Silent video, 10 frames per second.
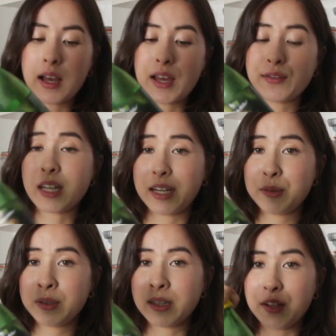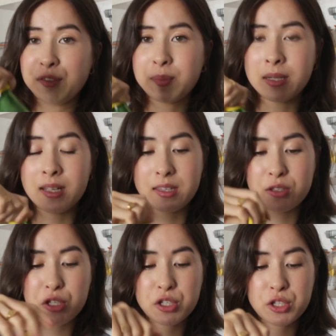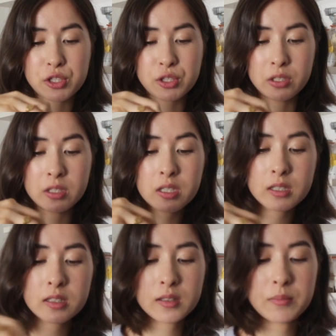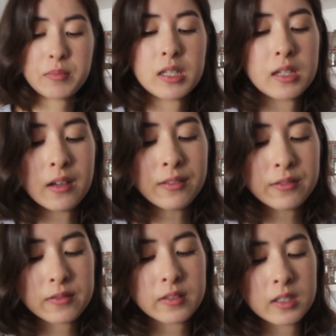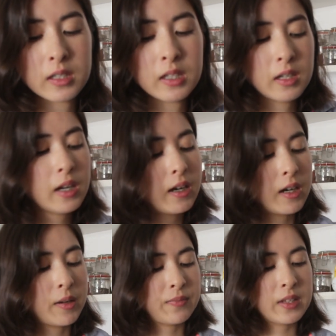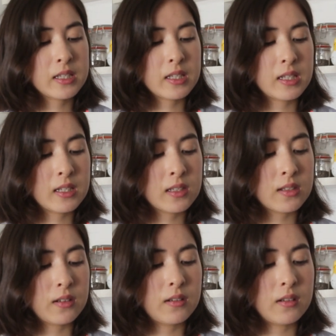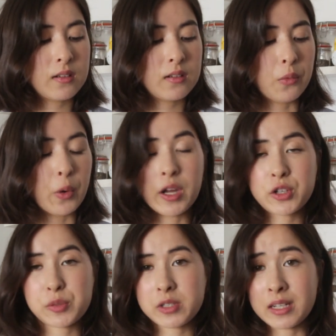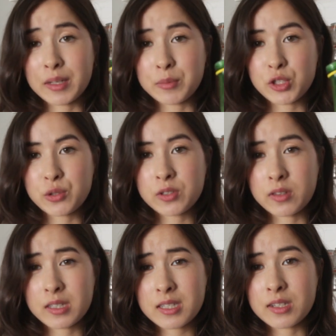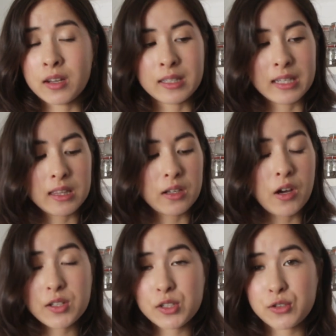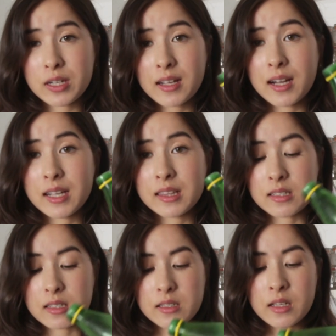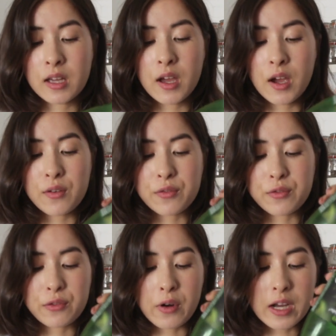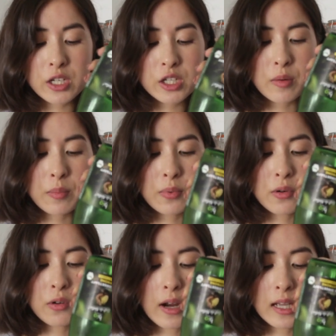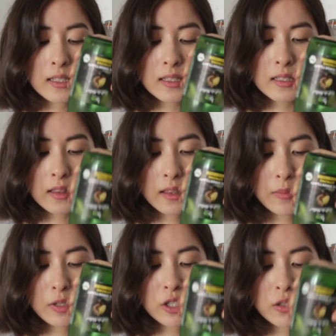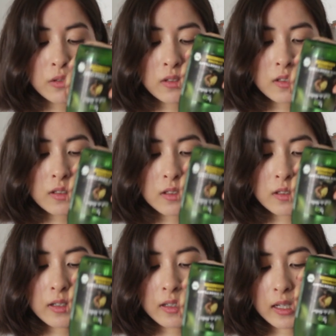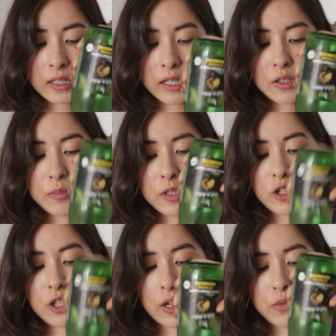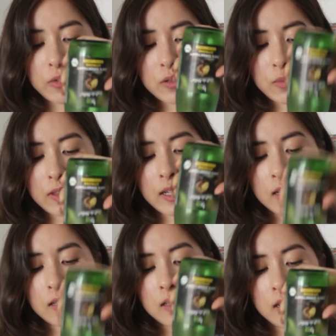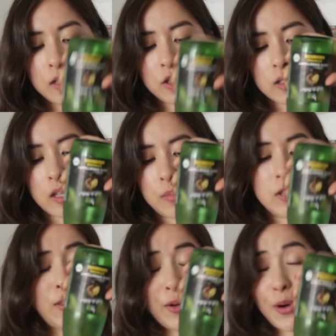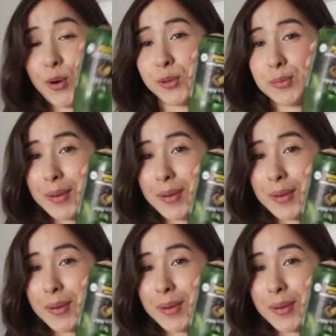I have a tiny bit left, but this should be enough. Um, this is 100% lemon juice, so this is not like the concentrated kind. This is fresh pressed lemon juice. I like to be generous with that. Just empty the whole